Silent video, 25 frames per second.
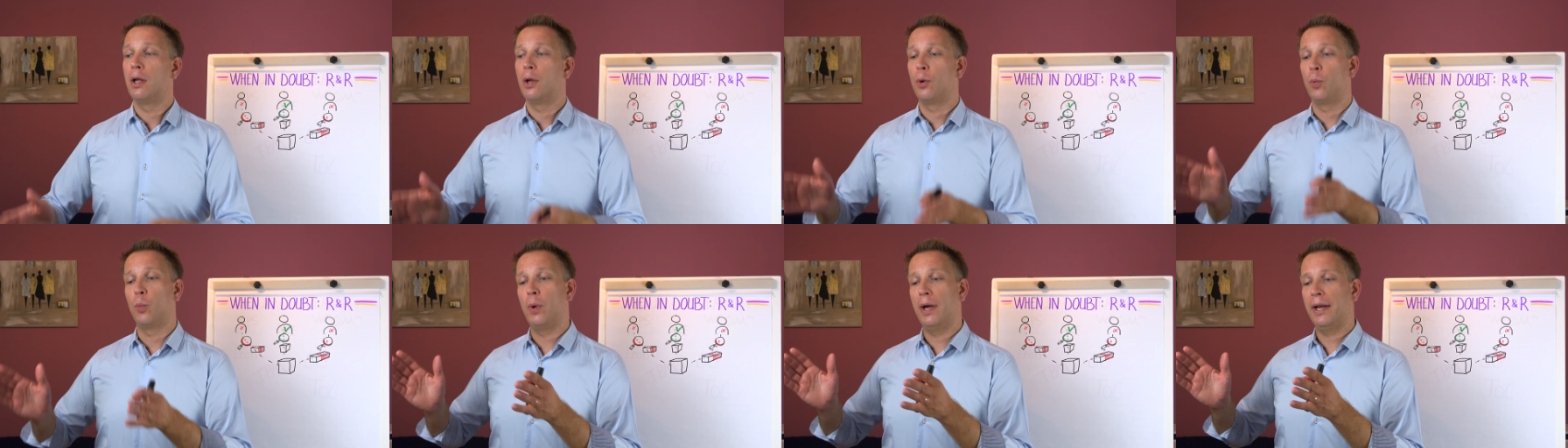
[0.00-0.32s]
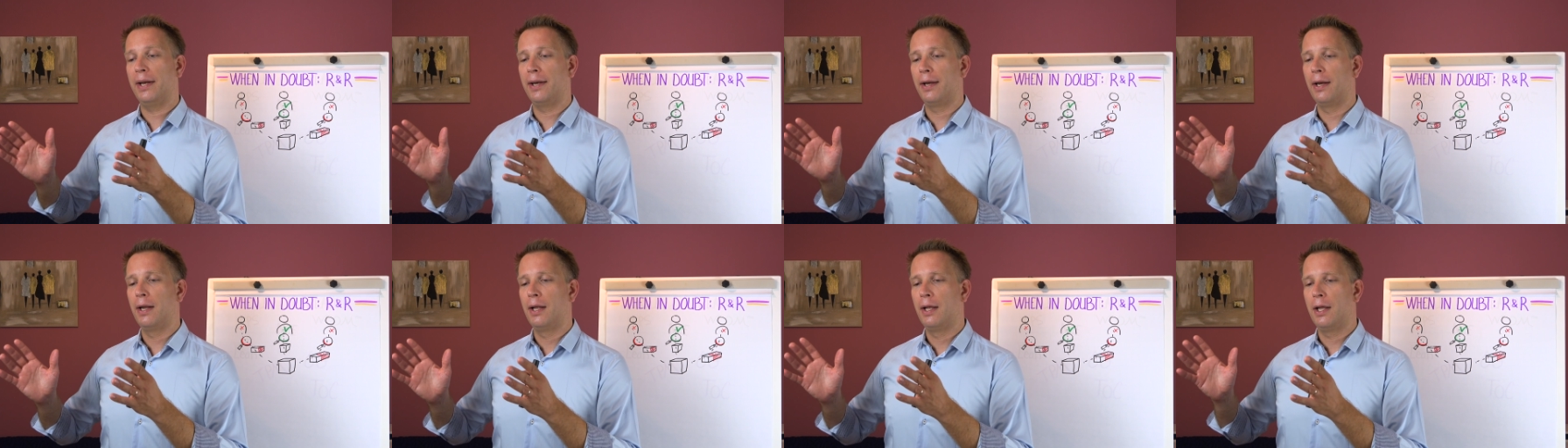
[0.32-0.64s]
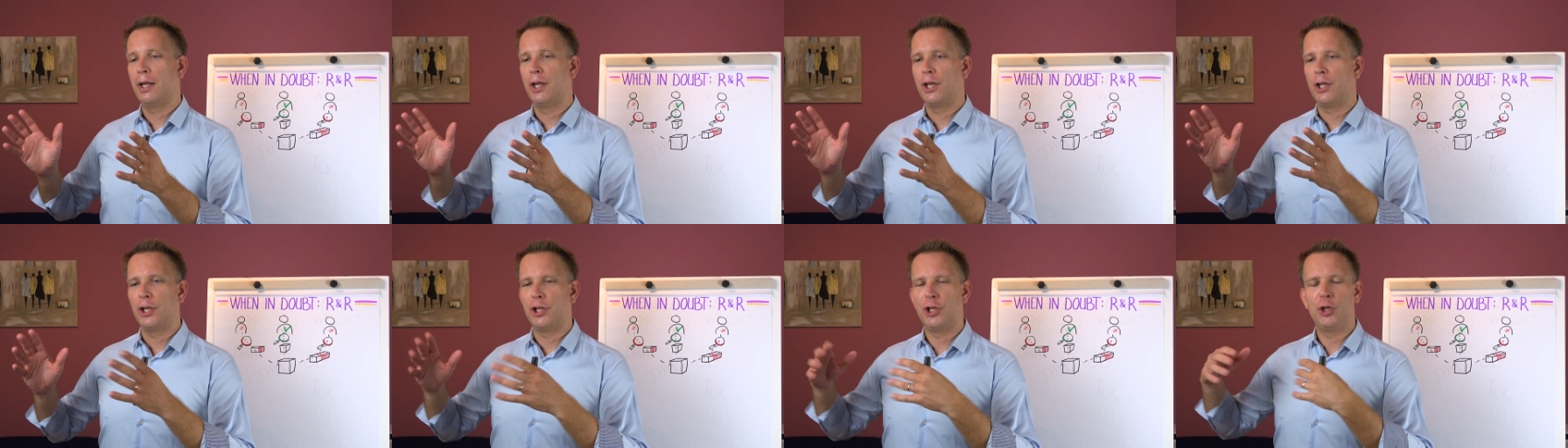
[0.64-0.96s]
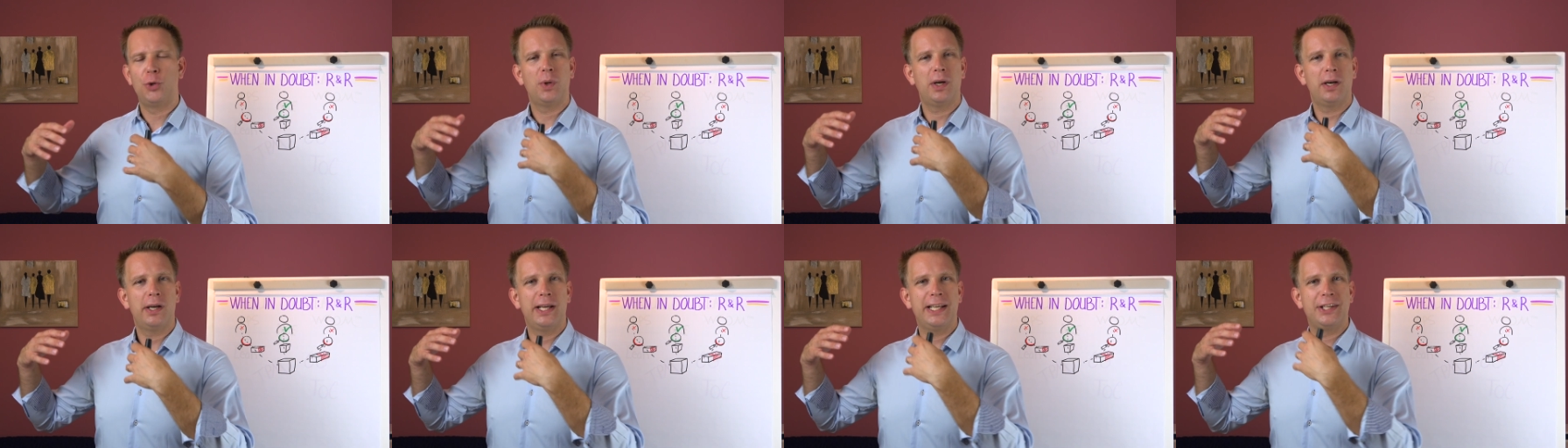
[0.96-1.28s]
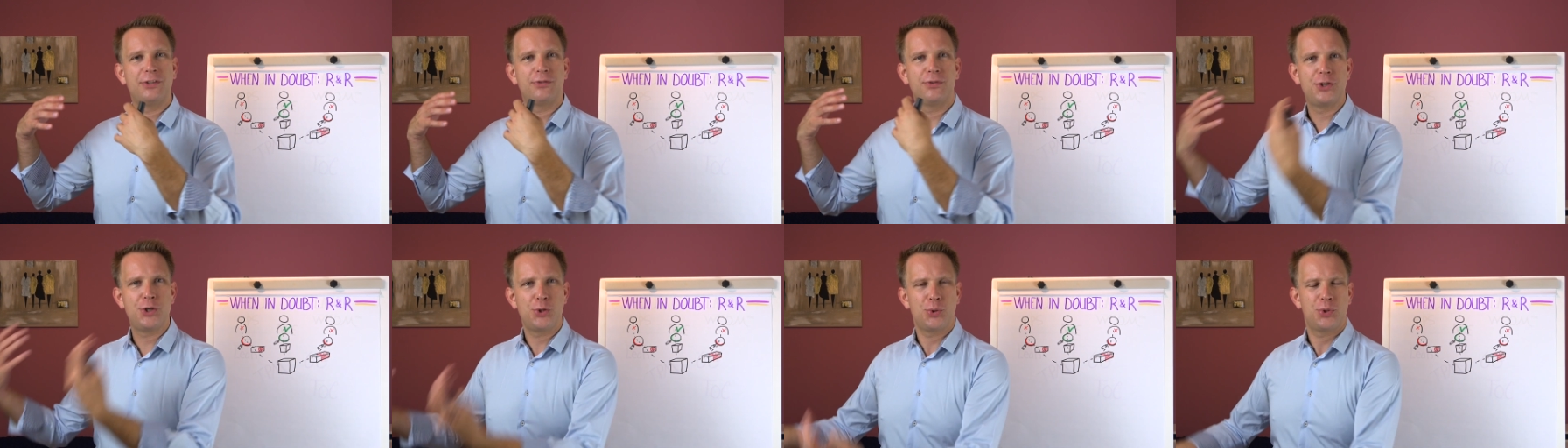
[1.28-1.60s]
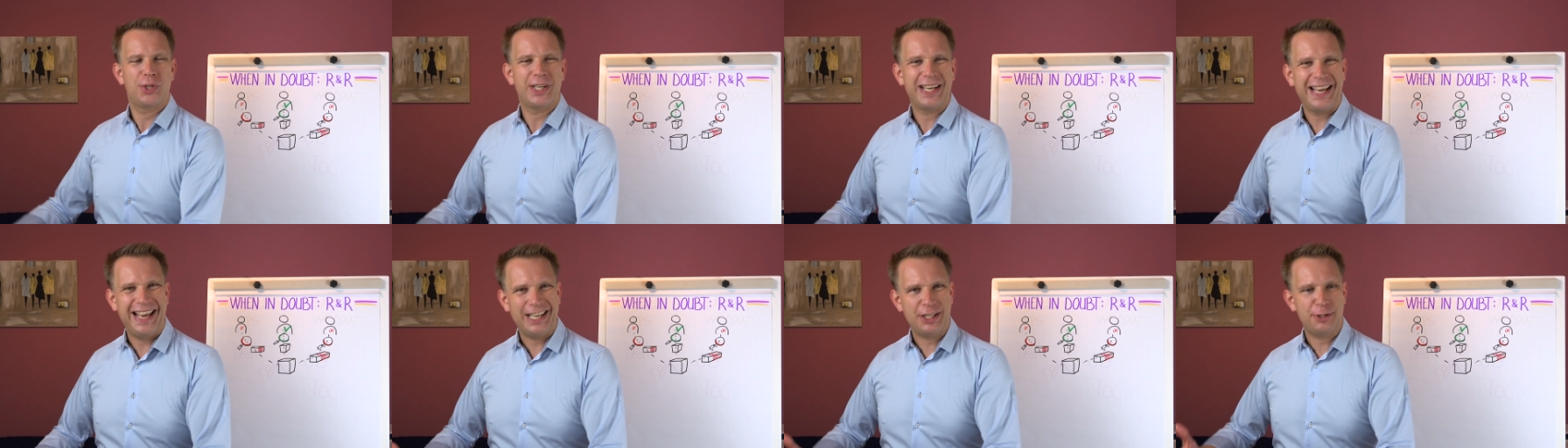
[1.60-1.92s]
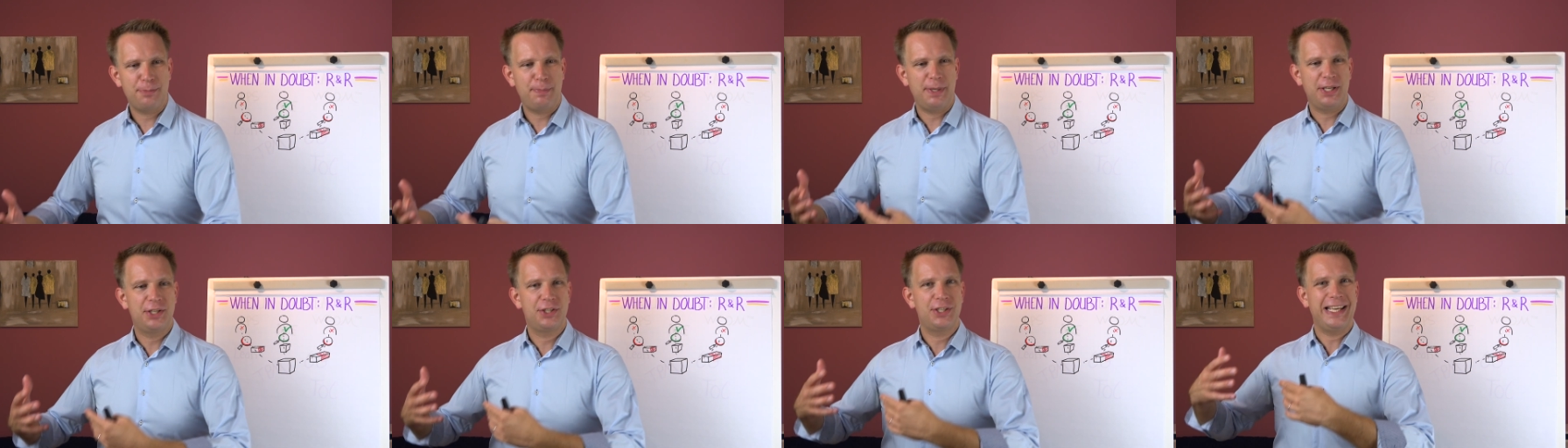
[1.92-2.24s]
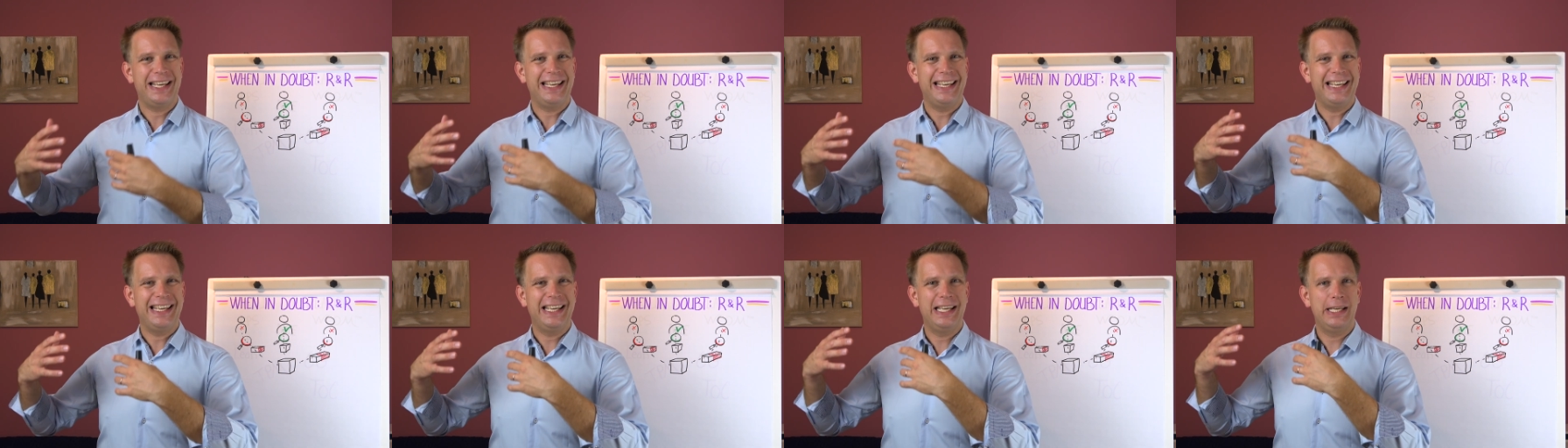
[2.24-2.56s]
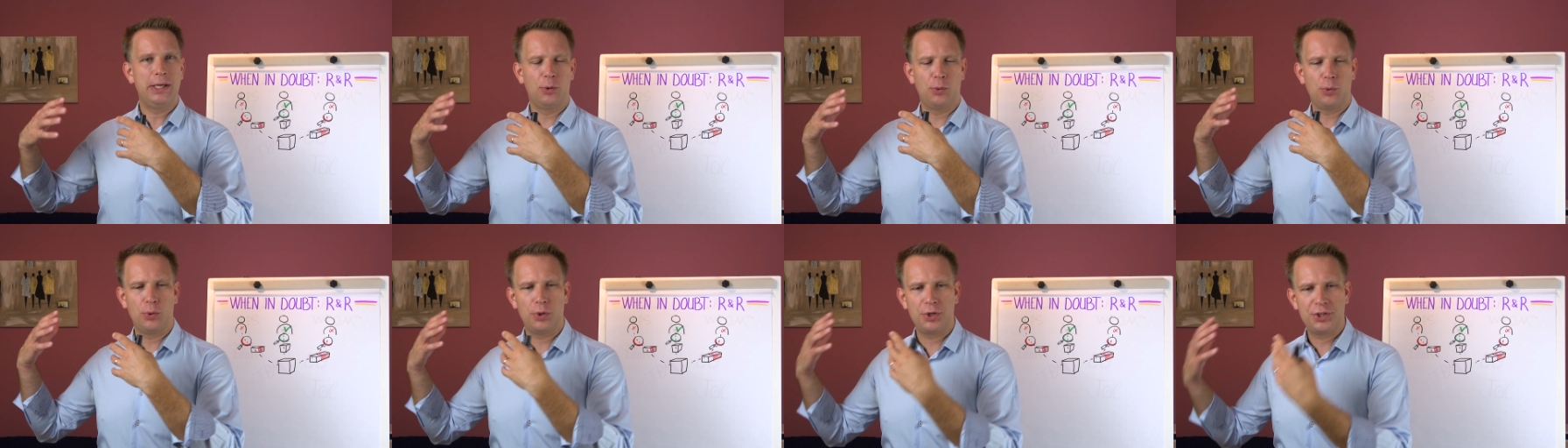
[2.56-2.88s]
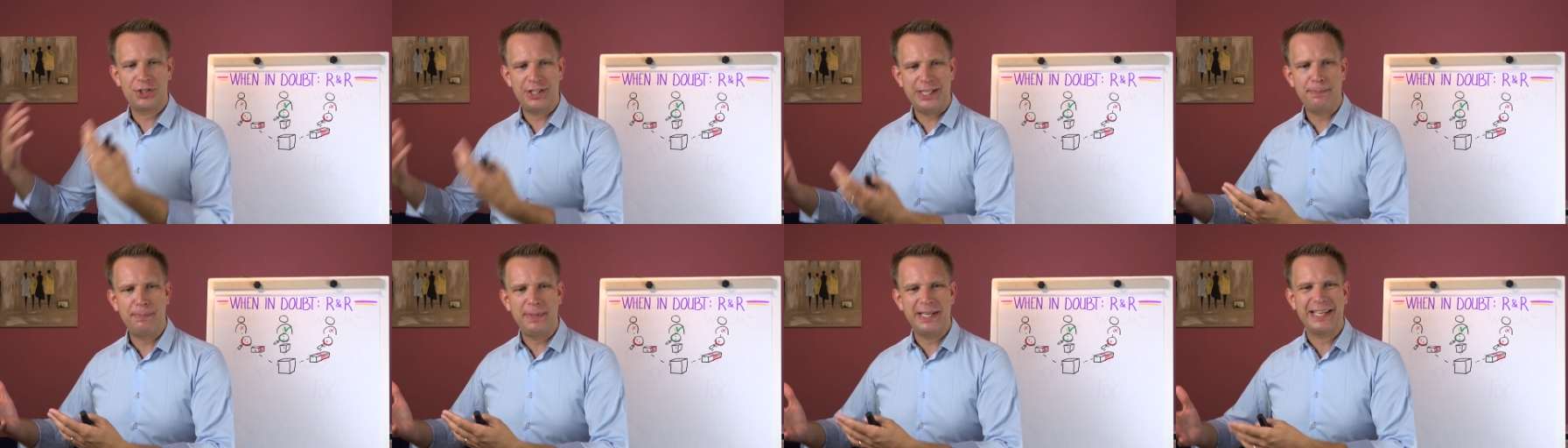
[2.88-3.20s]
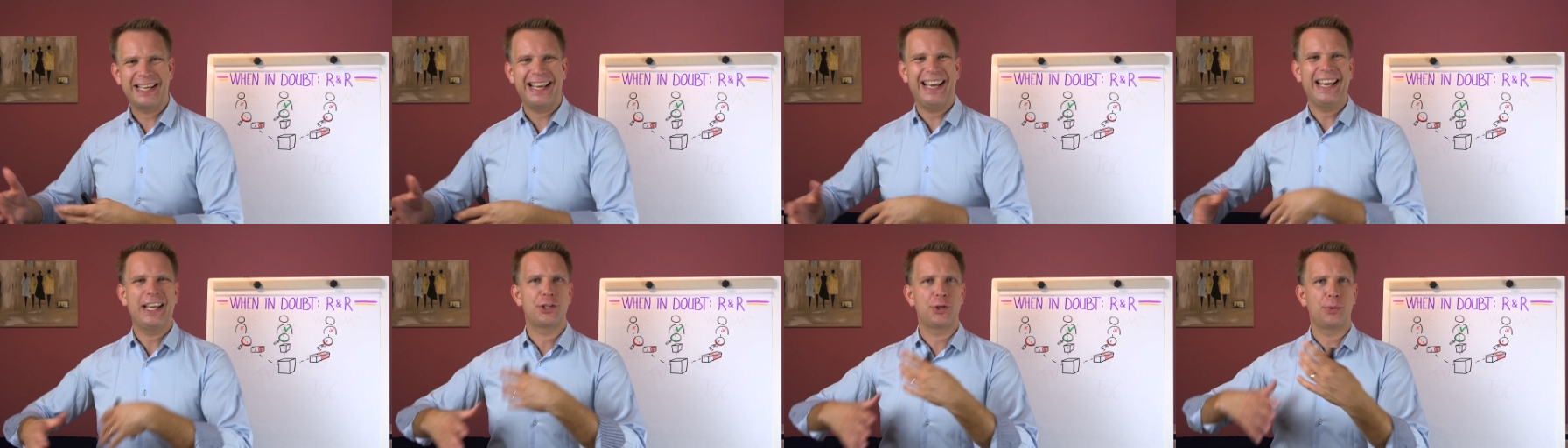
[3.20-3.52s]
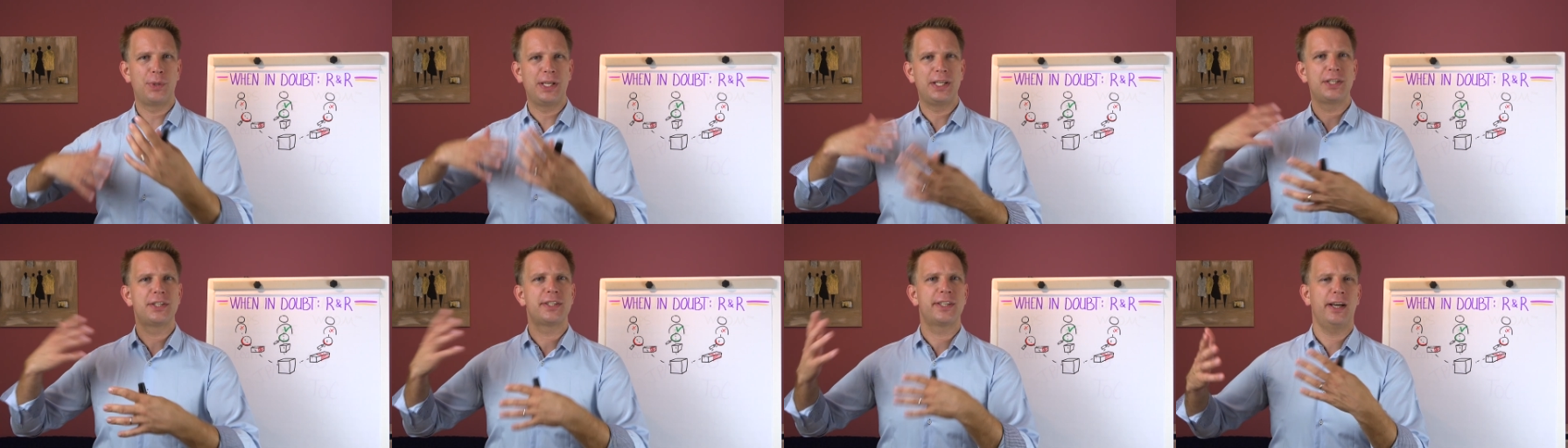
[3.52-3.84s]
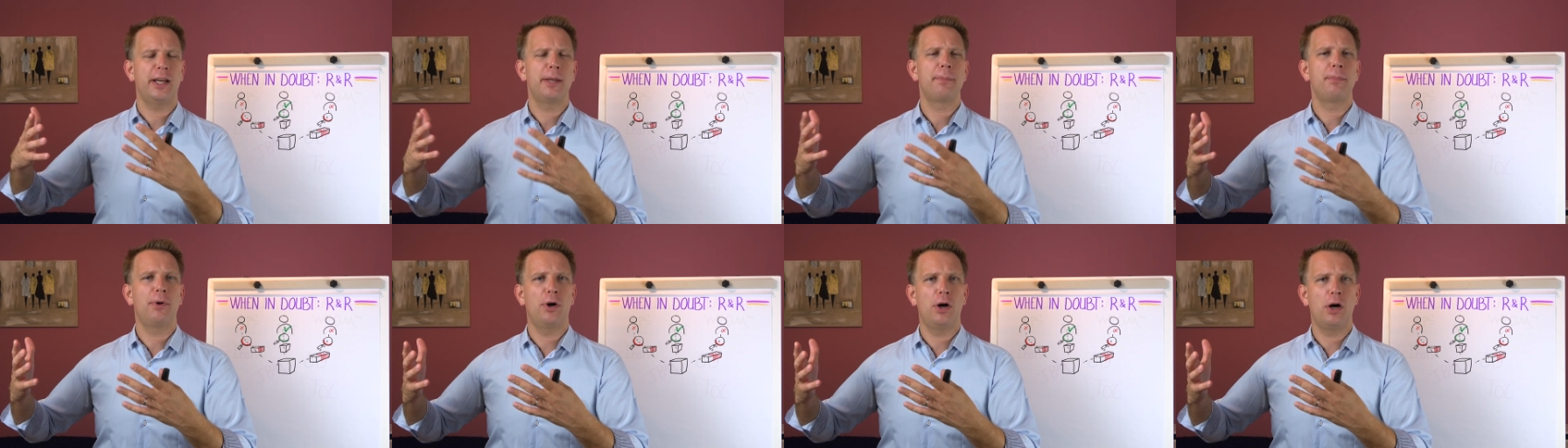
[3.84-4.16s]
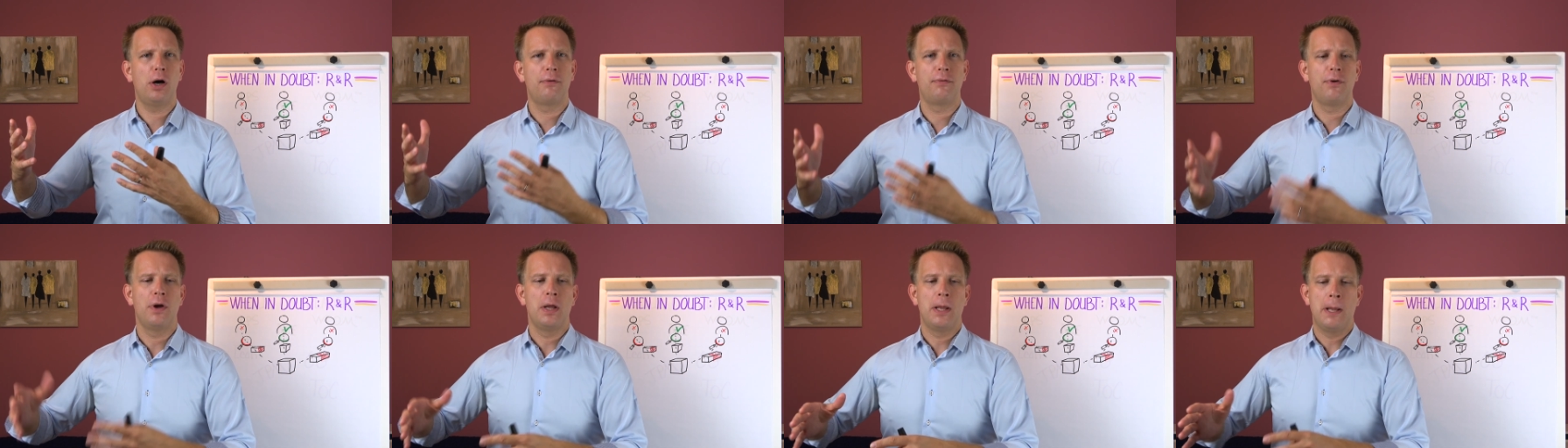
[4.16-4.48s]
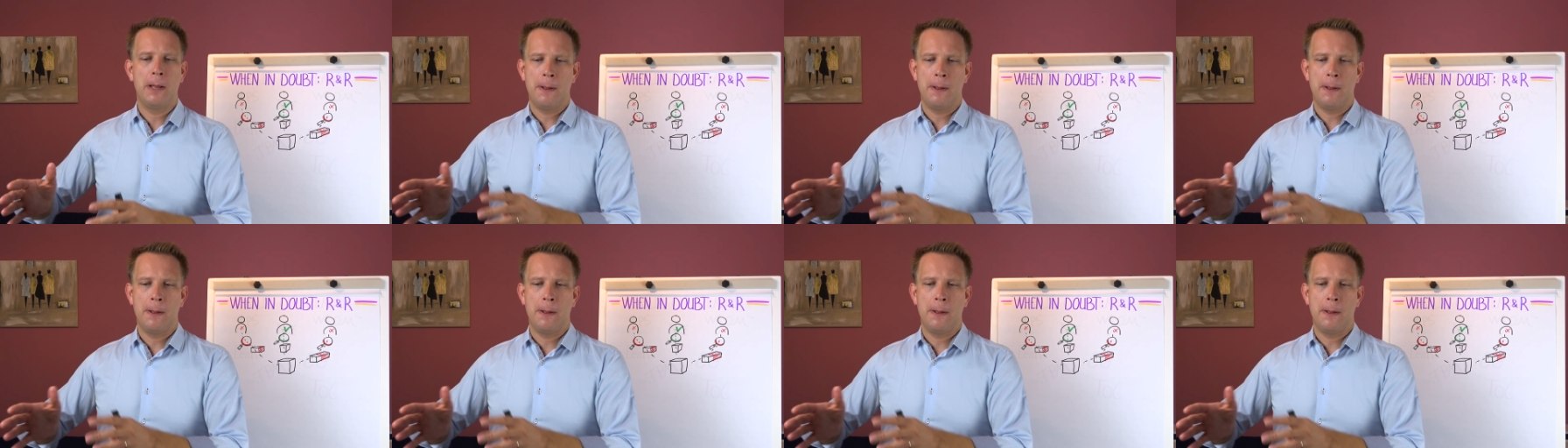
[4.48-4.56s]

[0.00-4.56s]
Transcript: when you are introducing SPC or CPK, so these type of